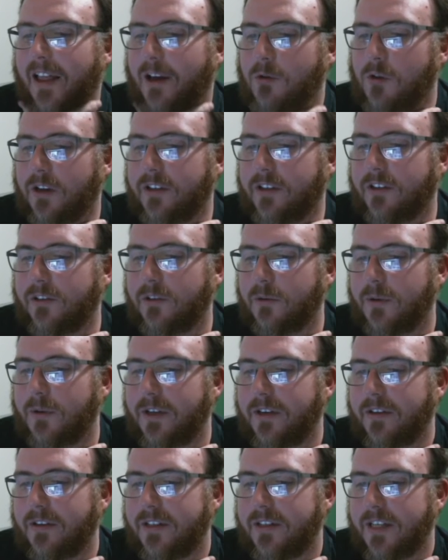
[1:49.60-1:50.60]
what to do when
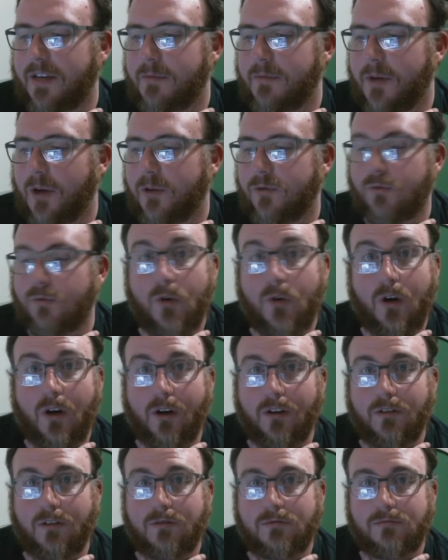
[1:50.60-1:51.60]
your exam goes
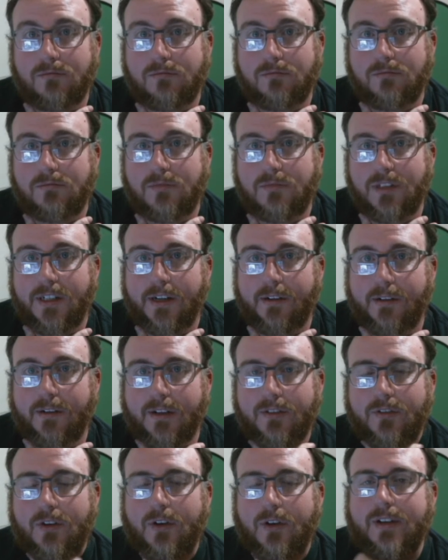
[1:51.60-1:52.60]
wrong. You know,
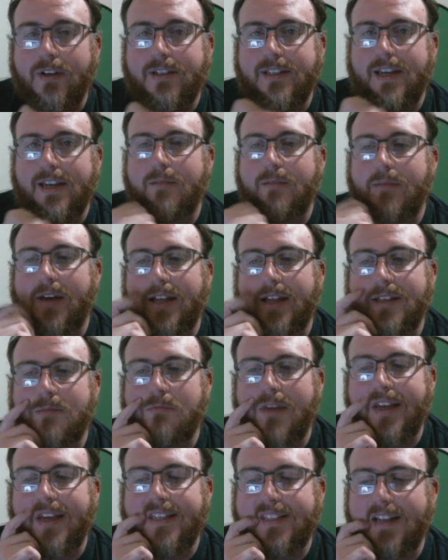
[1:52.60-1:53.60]
if your exam gets
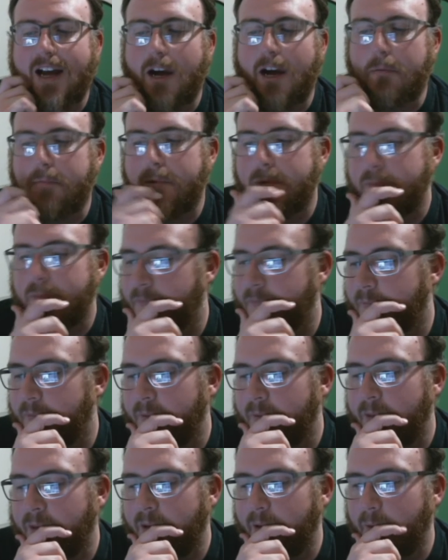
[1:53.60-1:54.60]
messed up,
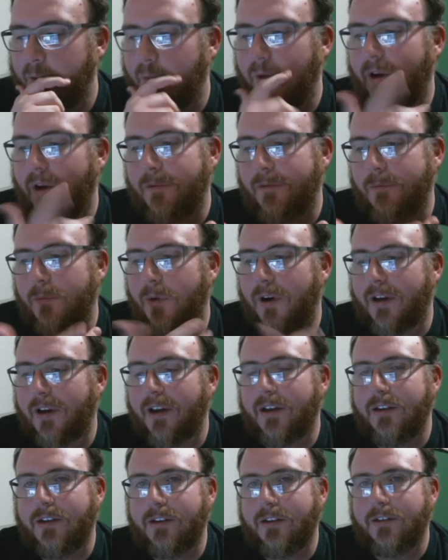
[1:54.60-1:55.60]
what
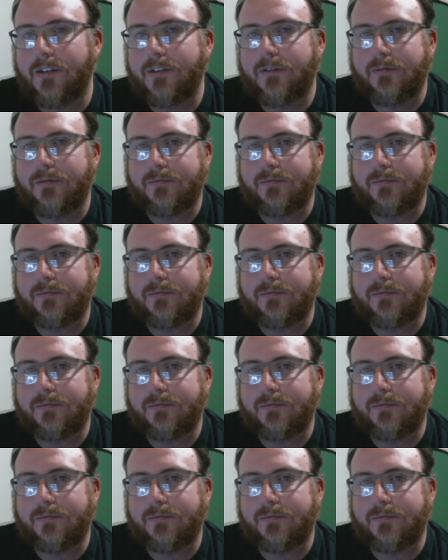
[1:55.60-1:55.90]
can you,